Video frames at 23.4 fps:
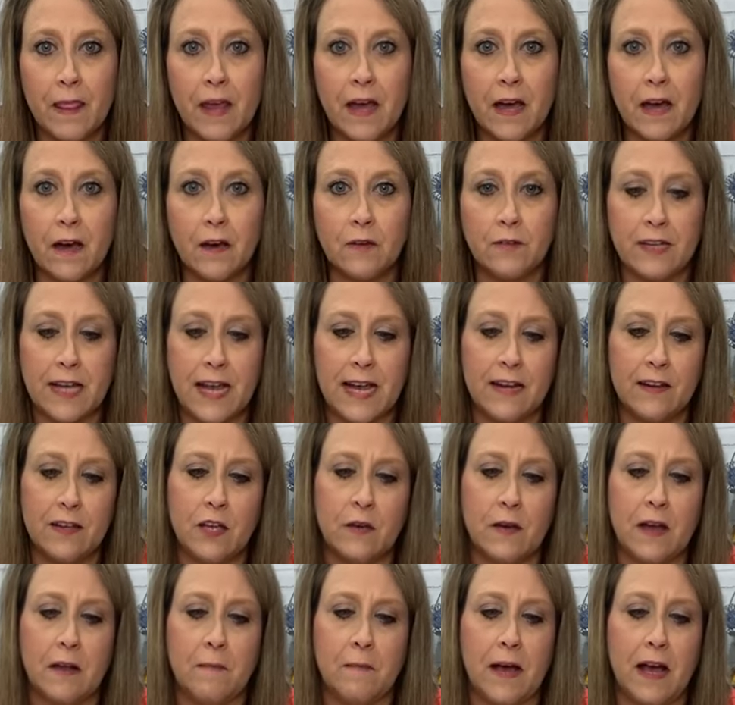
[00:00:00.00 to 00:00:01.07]
Oh, Dana,
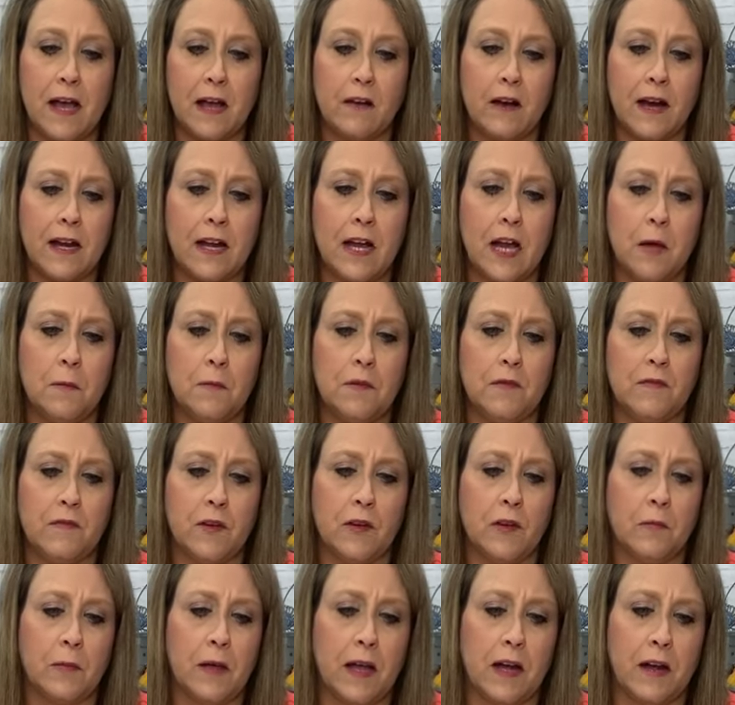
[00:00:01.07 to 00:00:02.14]
you had a migraine. I hope you
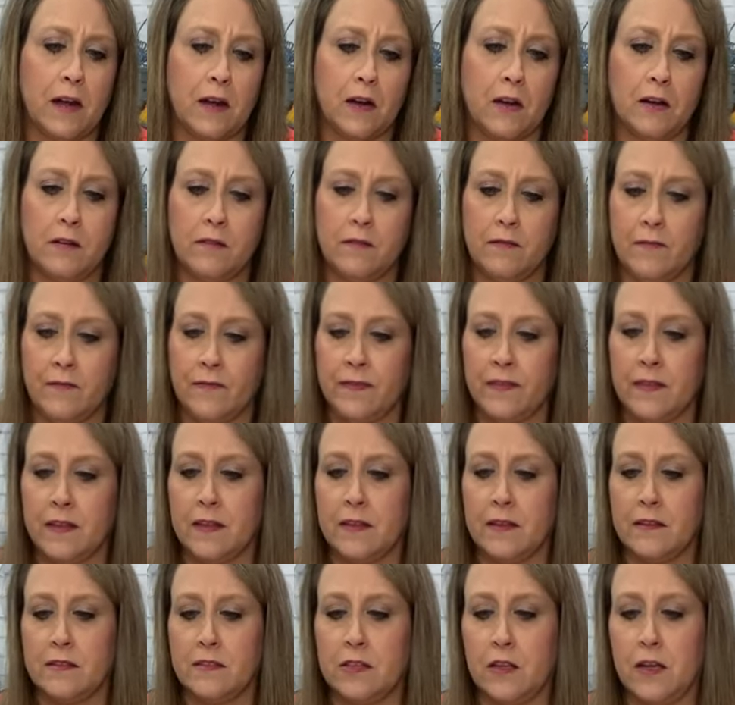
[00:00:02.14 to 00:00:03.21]
feel better.
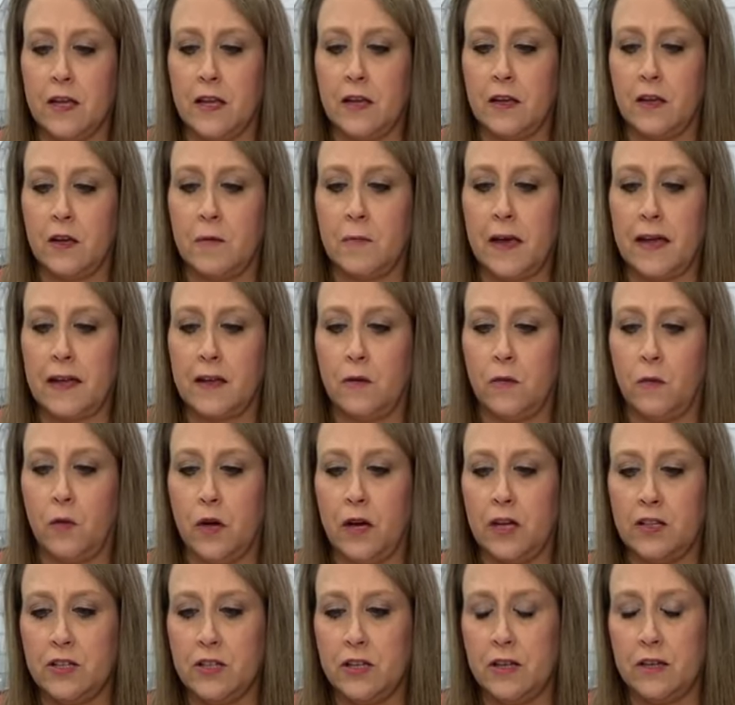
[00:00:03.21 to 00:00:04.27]
So you had to go back and
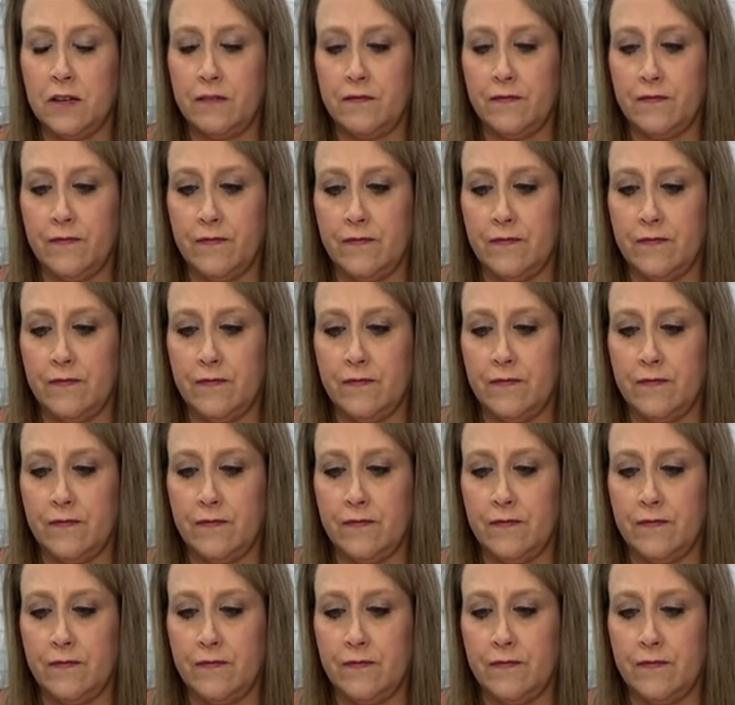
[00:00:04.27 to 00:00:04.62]
watch it.